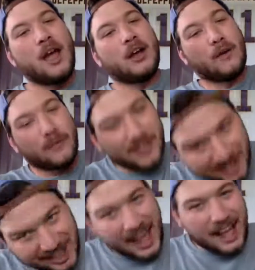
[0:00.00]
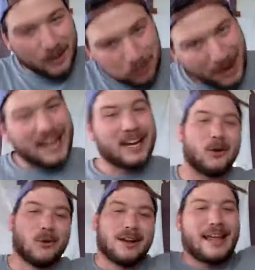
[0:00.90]
go for the sack rate
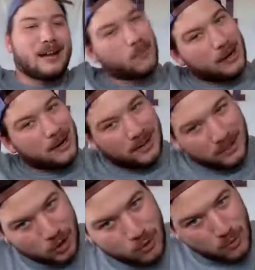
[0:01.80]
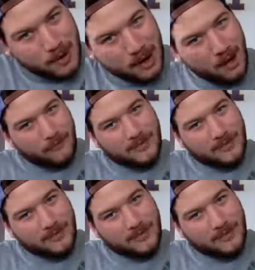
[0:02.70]
or like want to do enough